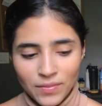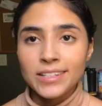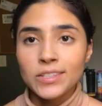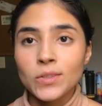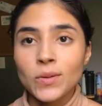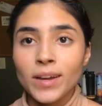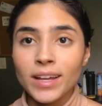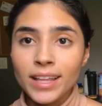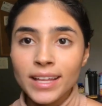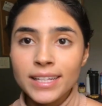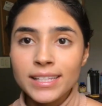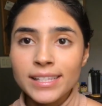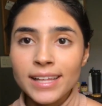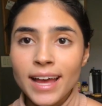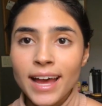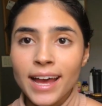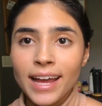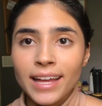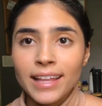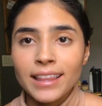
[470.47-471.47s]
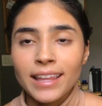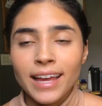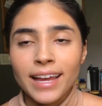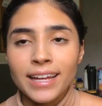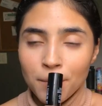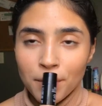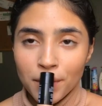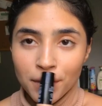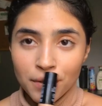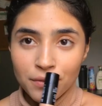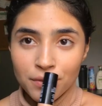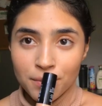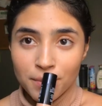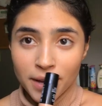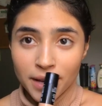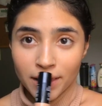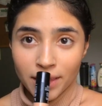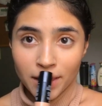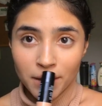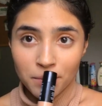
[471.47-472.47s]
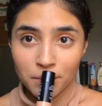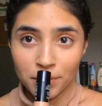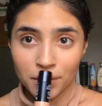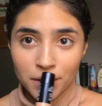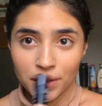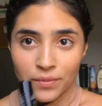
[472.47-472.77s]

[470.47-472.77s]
So I like to highlight above my lip,